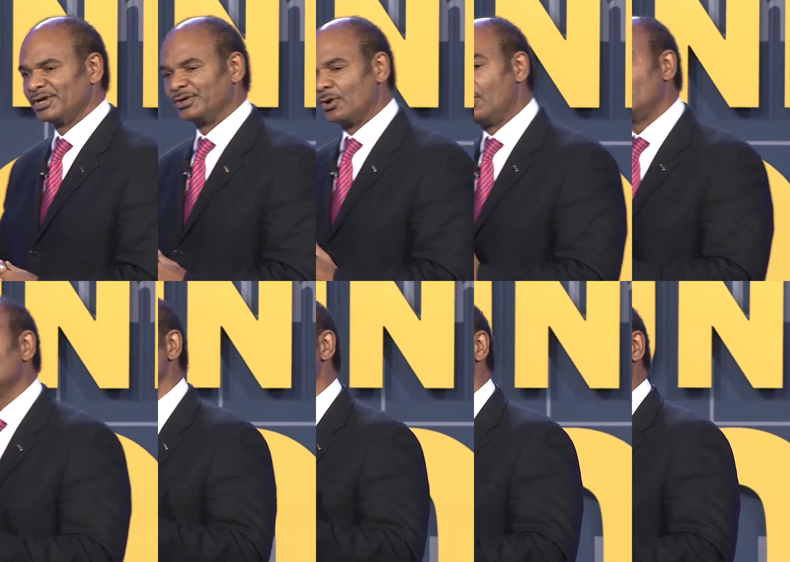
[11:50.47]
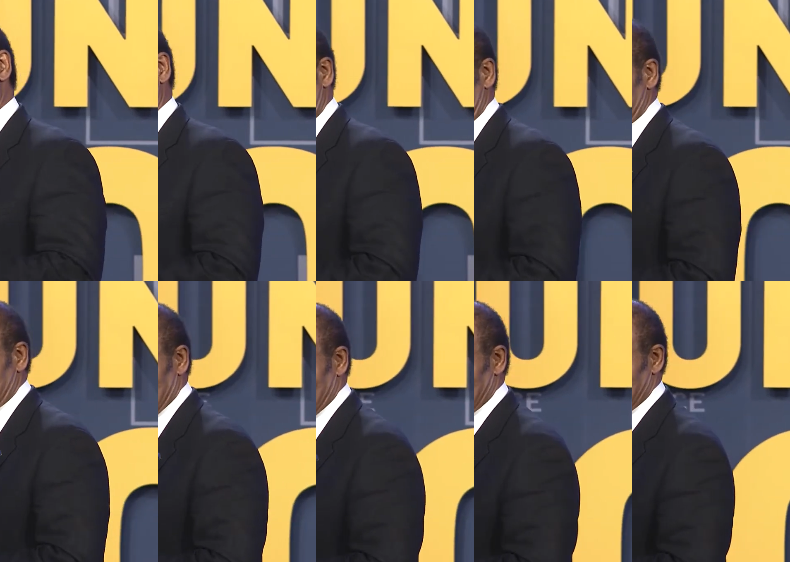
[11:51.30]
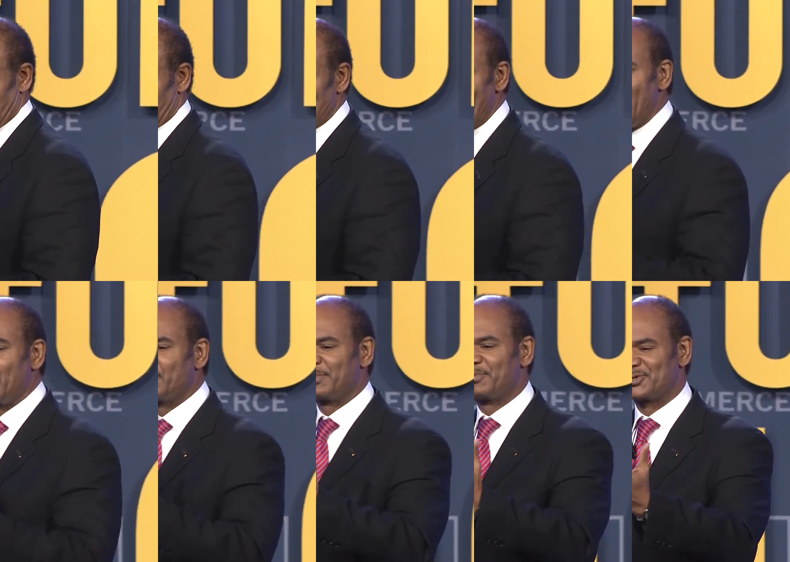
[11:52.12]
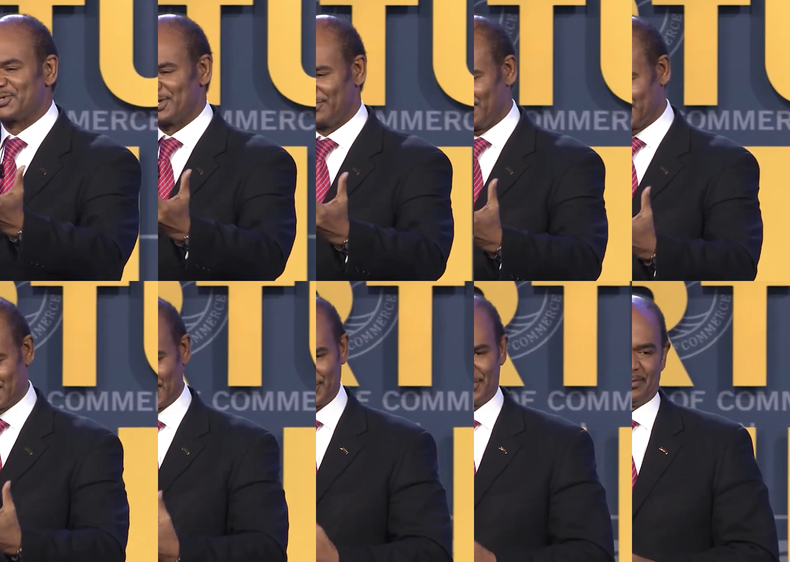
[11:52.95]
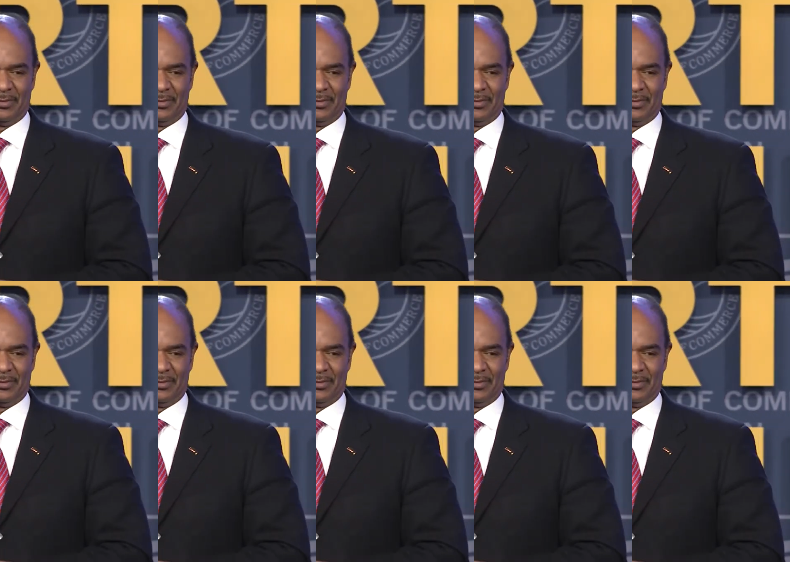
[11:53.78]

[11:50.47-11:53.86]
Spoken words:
It all starts with how we perceive each other.